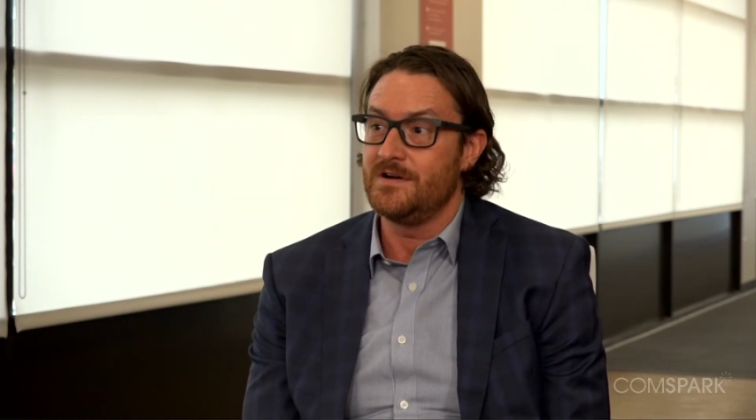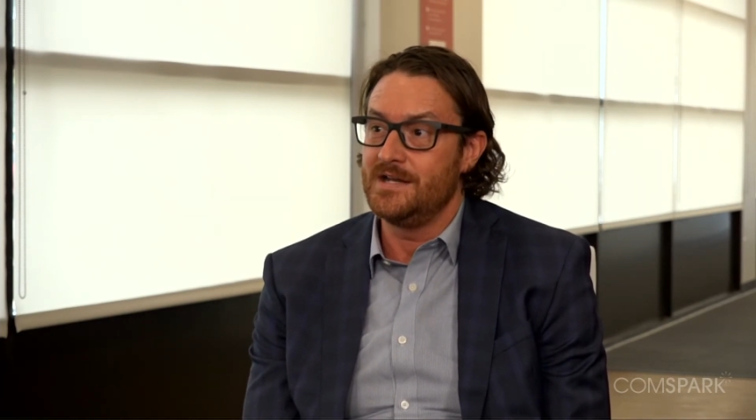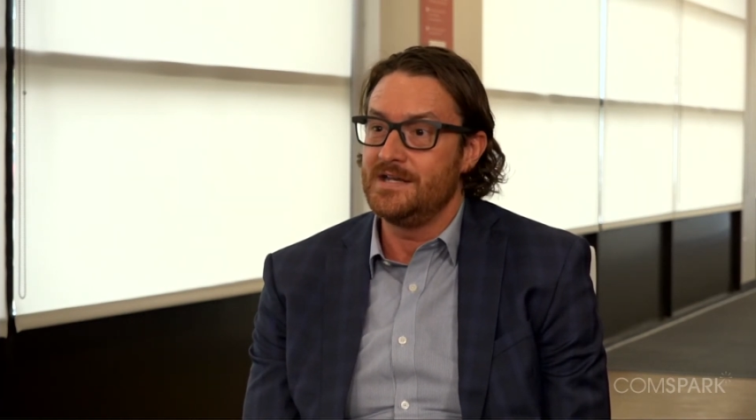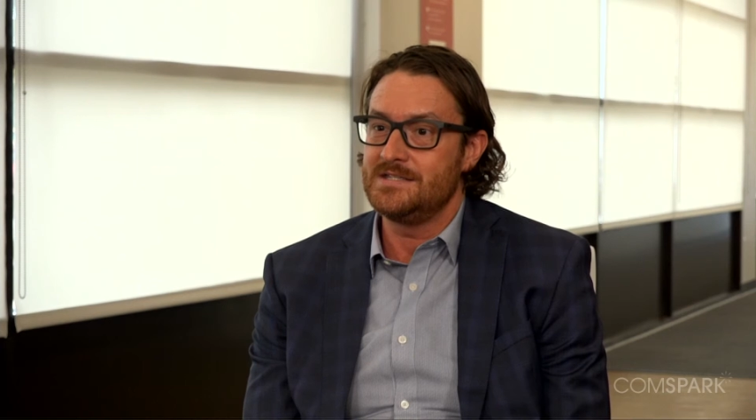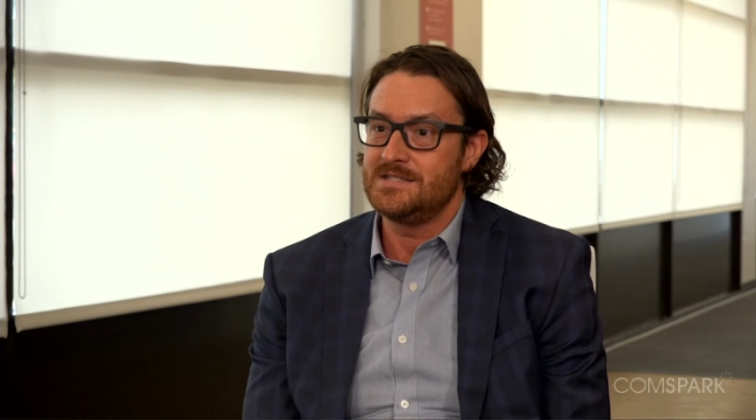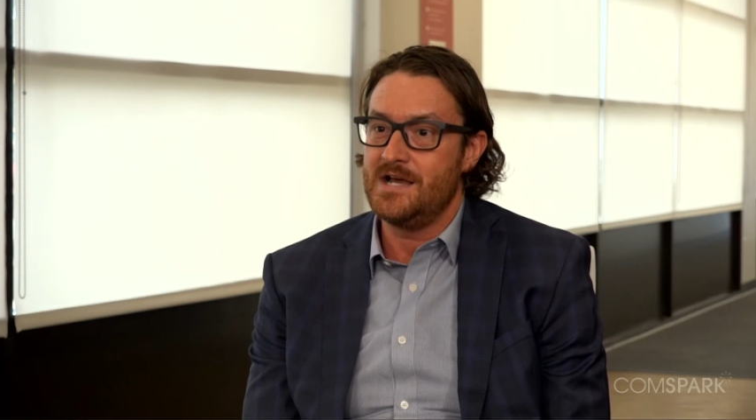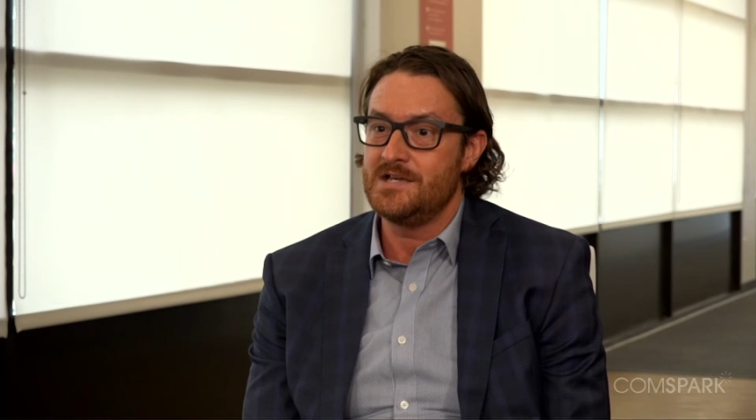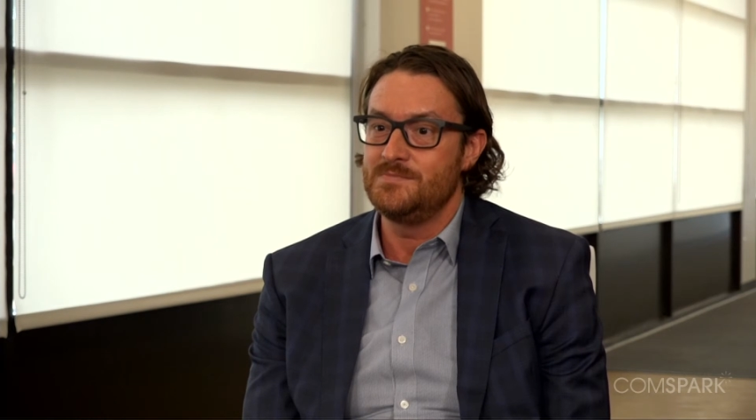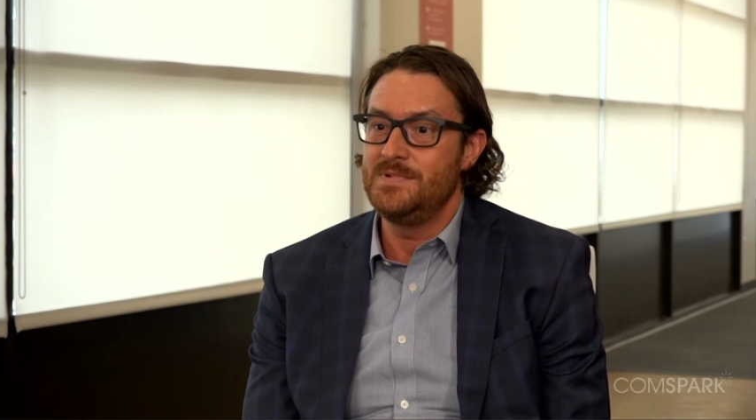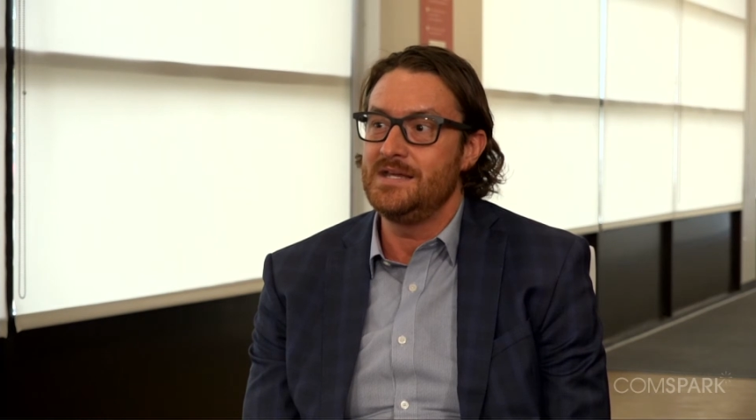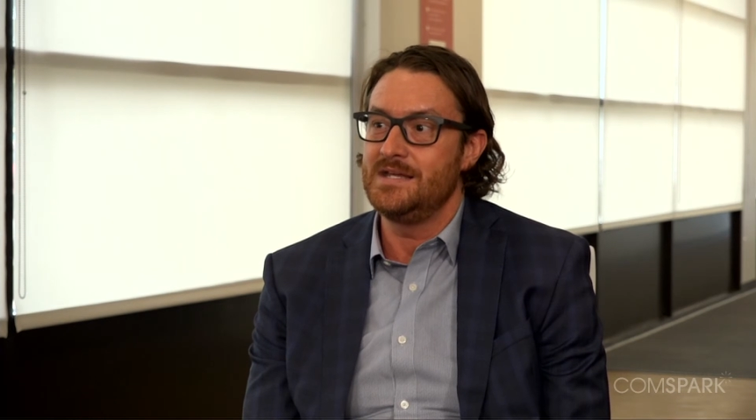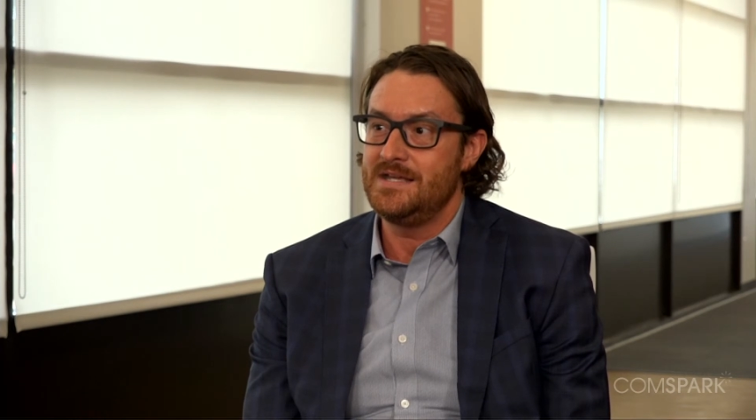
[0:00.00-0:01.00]
And it's us
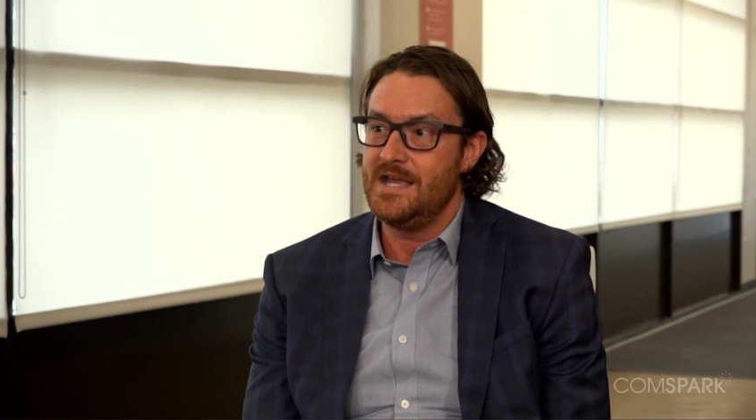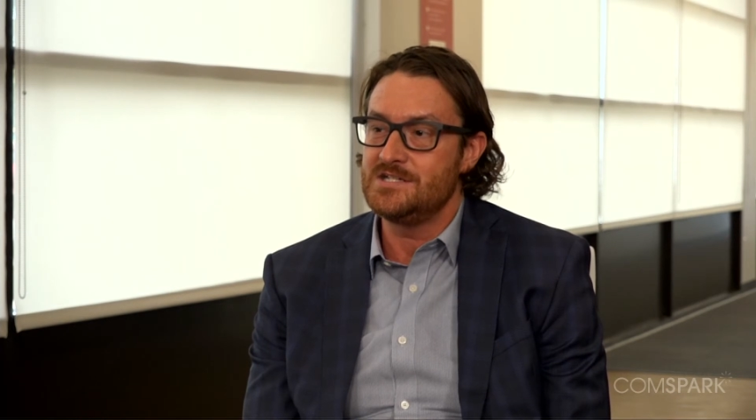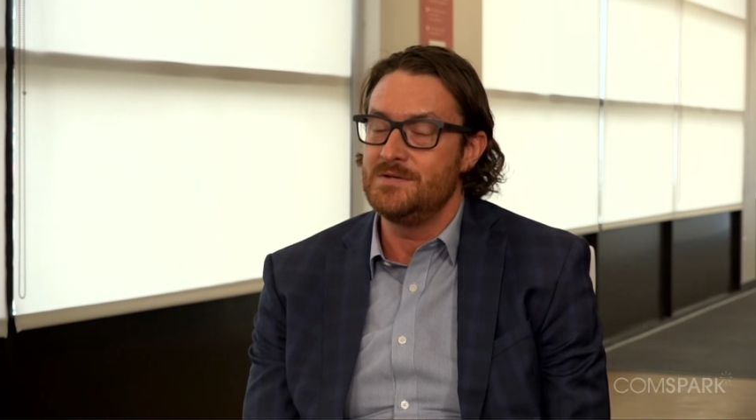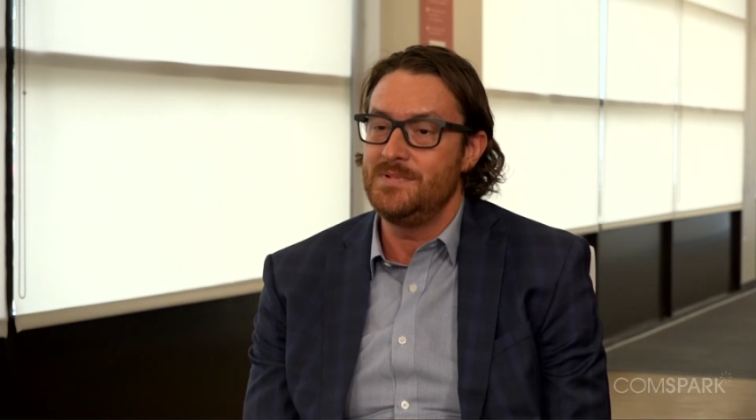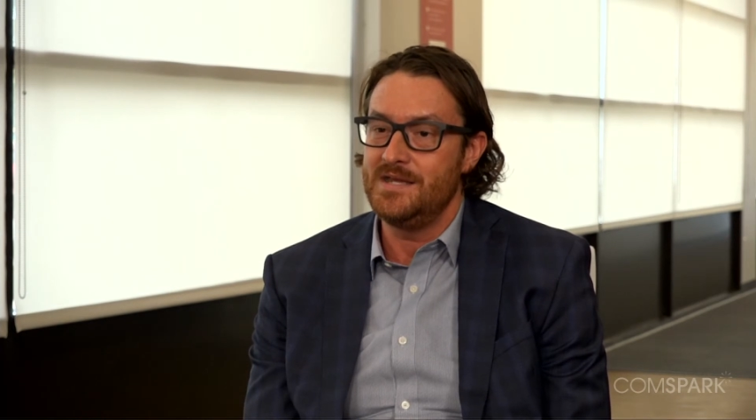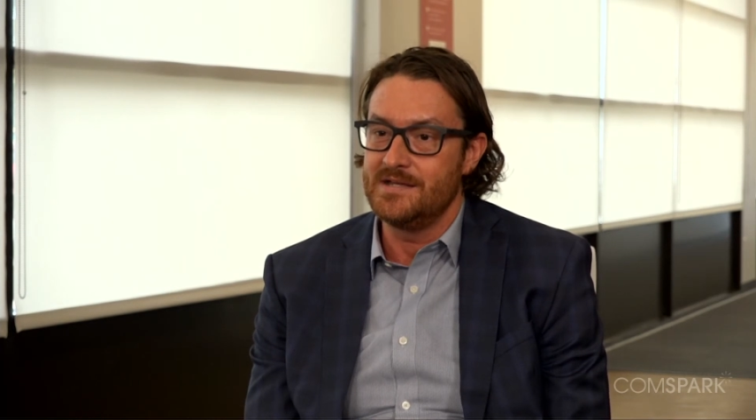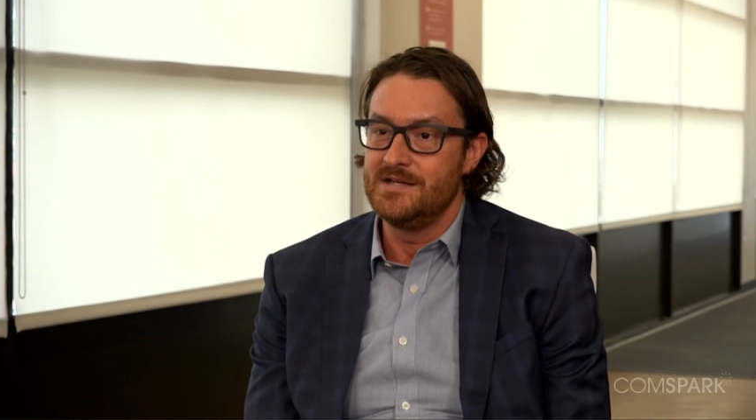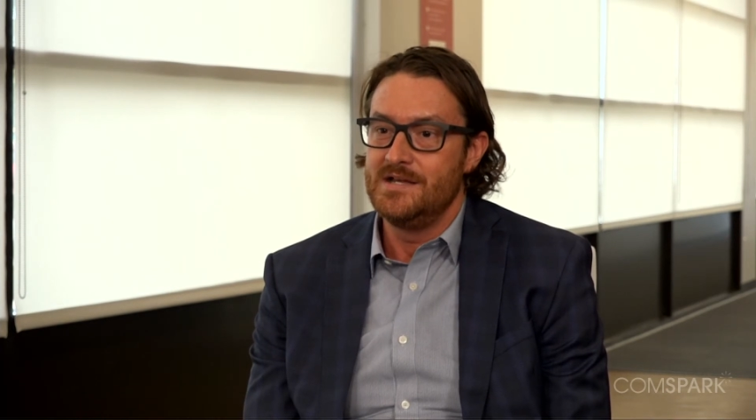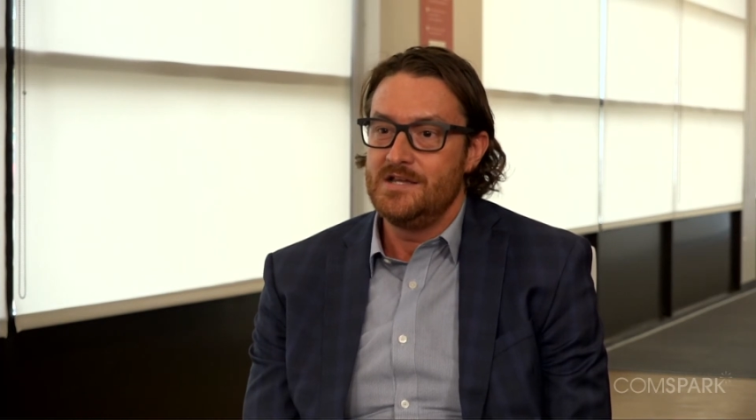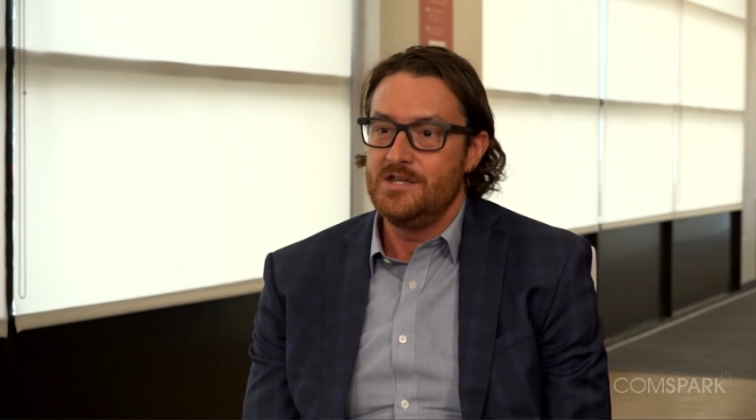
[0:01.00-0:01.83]
being engaged and being